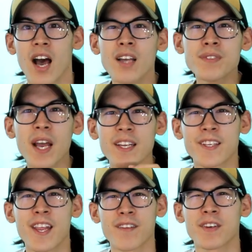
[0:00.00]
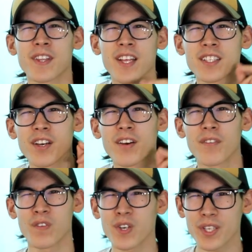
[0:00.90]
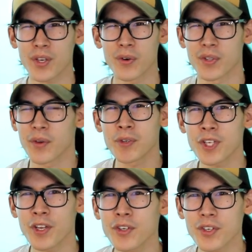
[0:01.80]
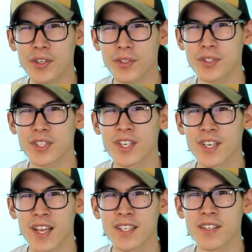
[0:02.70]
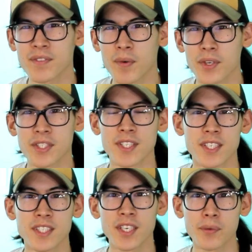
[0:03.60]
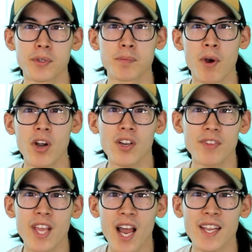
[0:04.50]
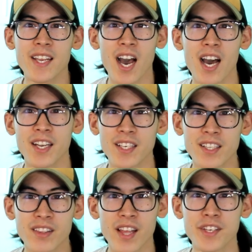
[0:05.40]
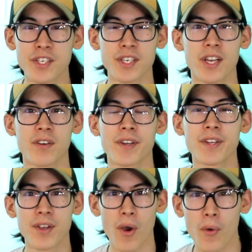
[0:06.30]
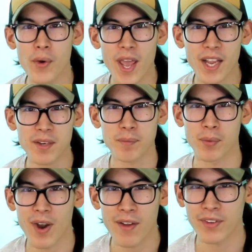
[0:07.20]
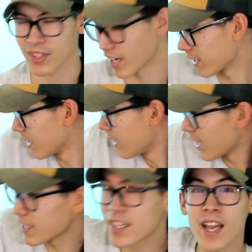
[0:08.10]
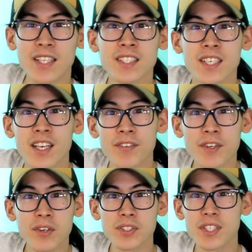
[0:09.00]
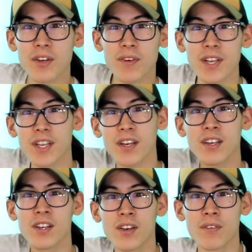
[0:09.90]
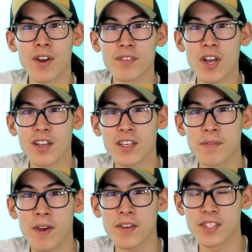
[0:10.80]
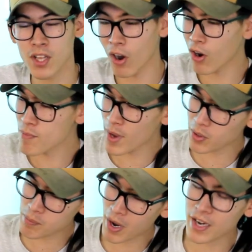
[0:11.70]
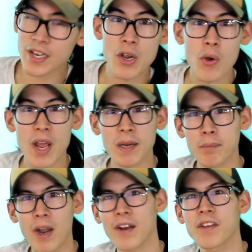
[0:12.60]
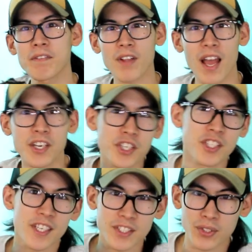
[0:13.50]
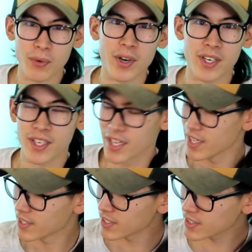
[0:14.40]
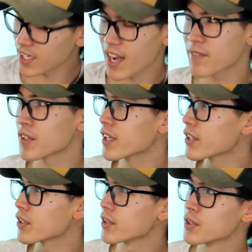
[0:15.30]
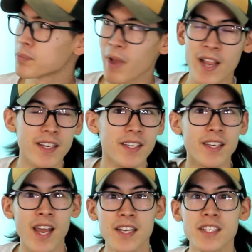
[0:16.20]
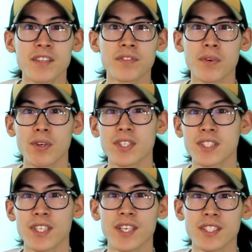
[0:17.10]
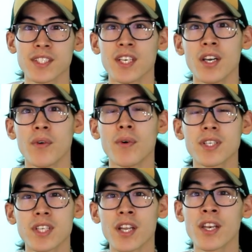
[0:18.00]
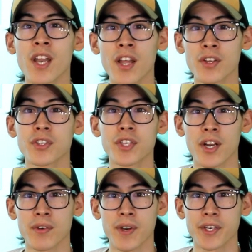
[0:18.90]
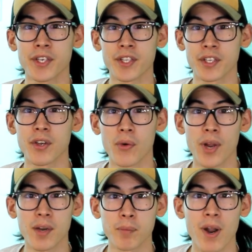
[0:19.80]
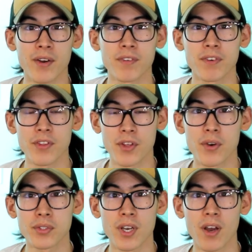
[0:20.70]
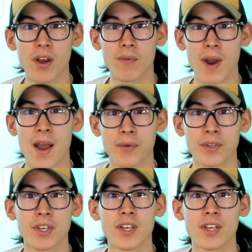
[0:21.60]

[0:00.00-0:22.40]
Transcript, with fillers: I've got a camera that's really old. It was introduced in 1946 and it was part of the iconic legendary Kodak Brownie line. And yes, if you don't see it right here, what I'm talking about is the all metal body Kodak Brownie Flash 620. This camera introduced back in 1946 was another generation of the Kodak Brownie for those around